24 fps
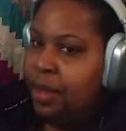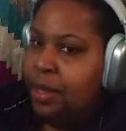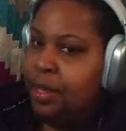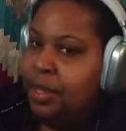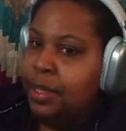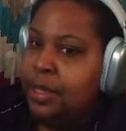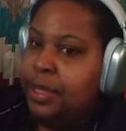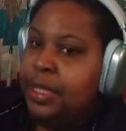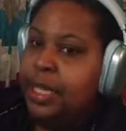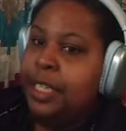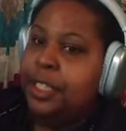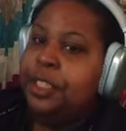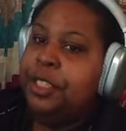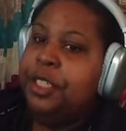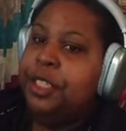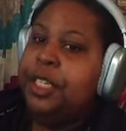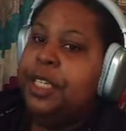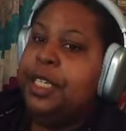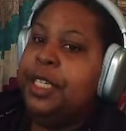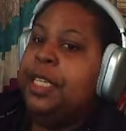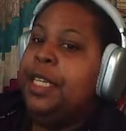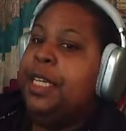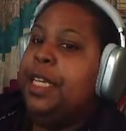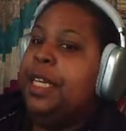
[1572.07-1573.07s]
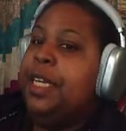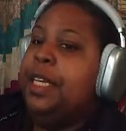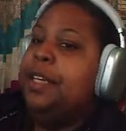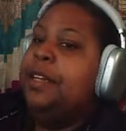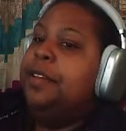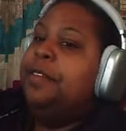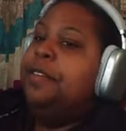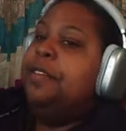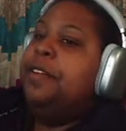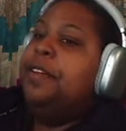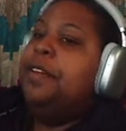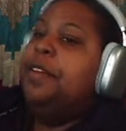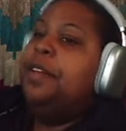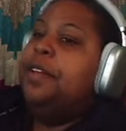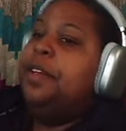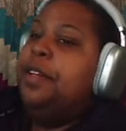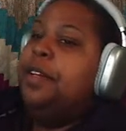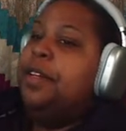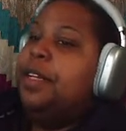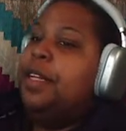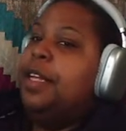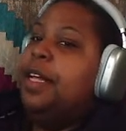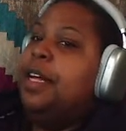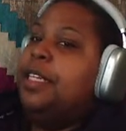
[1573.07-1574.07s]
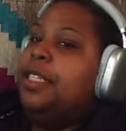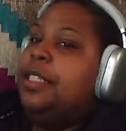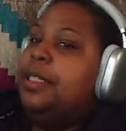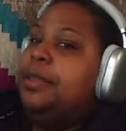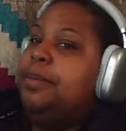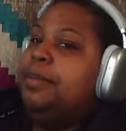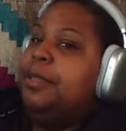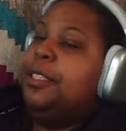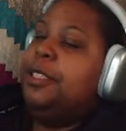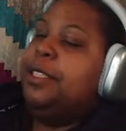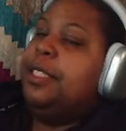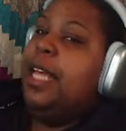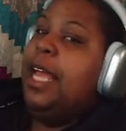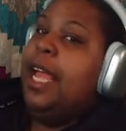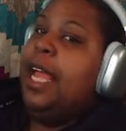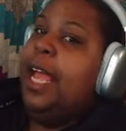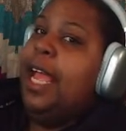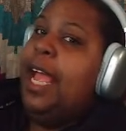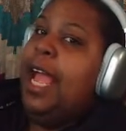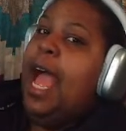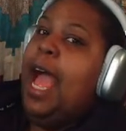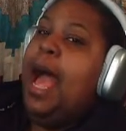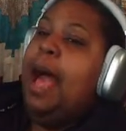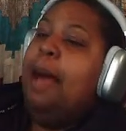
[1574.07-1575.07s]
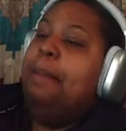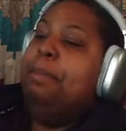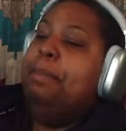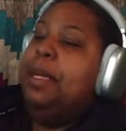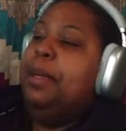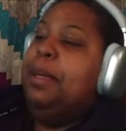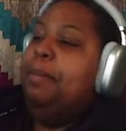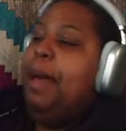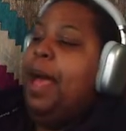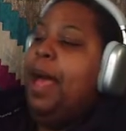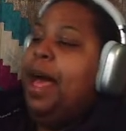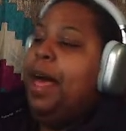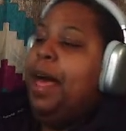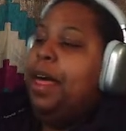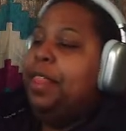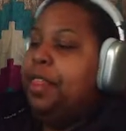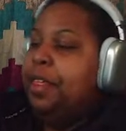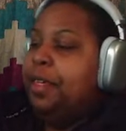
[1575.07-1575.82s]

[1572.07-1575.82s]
So that you can give customers a happy path.